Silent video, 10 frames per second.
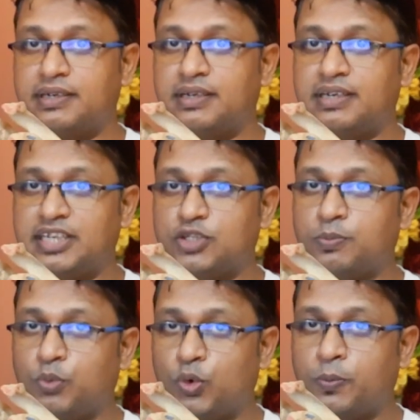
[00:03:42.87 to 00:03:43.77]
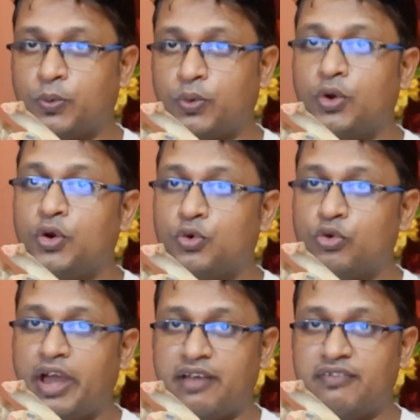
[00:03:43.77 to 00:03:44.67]
tendon is more prone
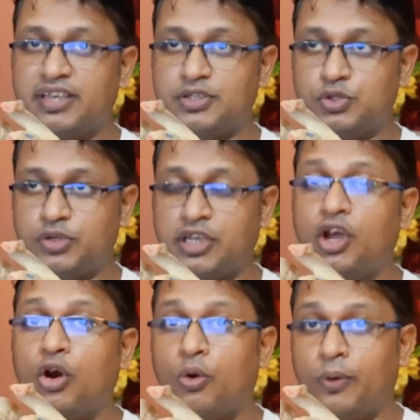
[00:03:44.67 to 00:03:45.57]
to have an injury,